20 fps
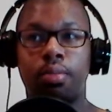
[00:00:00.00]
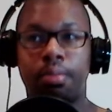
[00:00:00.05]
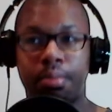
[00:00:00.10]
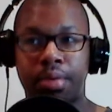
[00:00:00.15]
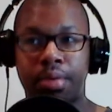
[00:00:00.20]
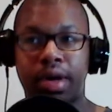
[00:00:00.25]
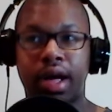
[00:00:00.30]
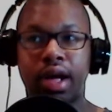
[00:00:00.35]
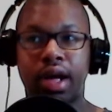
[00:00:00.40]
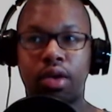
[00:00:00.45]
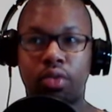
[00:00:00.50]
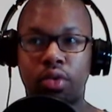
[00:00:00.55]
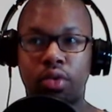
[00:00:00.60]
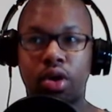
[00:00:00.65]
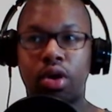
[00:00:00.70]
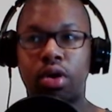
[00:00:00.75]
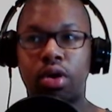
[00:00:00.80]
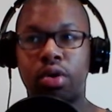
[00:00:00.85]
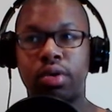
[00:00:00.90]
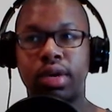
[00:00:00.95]
play a
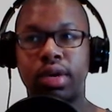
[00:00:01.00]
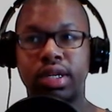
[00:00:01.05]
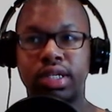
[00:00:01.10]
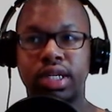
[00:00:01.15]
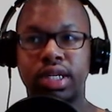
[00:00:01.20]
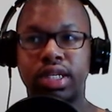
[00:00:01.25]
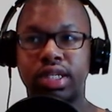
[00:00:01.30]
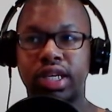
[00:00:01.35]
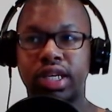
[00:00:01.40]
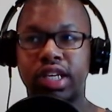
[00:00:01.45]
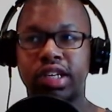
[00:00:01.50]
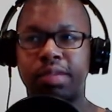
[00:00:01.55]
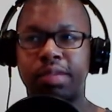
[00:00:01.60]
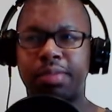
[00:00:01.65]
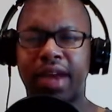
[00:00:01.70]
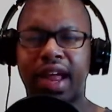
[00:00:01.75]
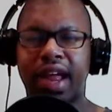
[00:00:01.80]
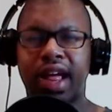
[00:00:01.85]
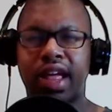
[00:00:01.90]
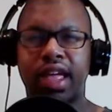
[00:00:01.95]
role into the season.
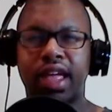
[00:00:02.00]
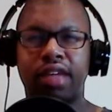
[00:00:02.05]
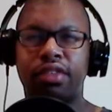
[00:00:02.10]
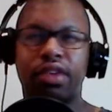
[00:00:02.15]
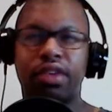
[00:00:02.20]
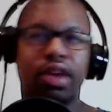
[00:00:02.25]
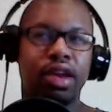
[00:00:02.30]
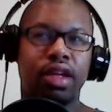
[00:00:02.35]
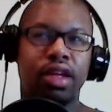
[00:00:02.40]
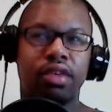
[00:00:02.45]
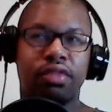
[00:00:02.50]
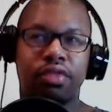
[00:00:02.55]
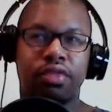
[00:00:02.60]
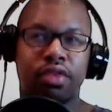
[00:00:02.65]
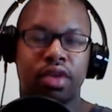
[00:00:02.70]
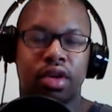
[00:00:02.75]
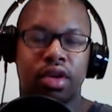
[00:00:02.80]
But even if